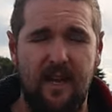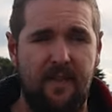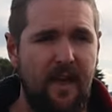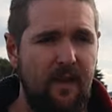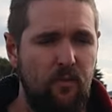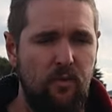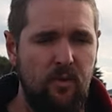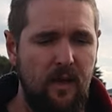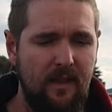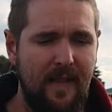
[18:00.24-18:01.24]
and that
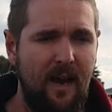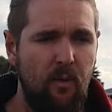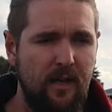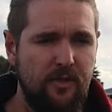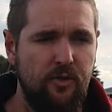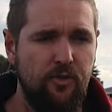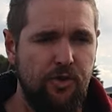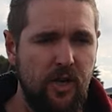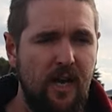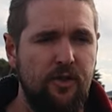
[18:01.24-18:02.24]
will allow us to
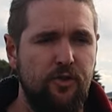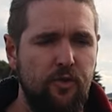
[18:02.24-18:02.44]
charge